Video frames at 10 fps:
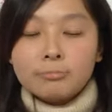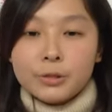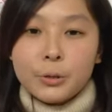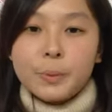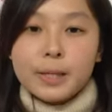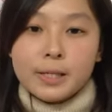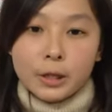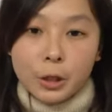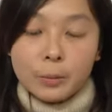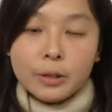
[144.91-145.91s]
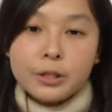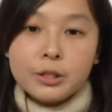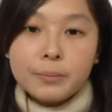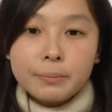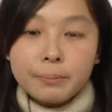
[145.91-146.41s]
surplus
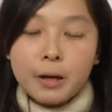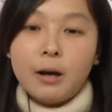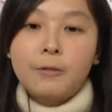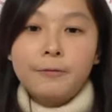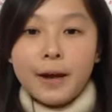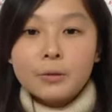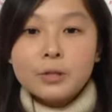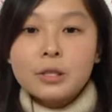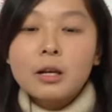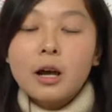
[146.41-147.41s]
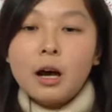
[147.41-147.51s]
accumulation fund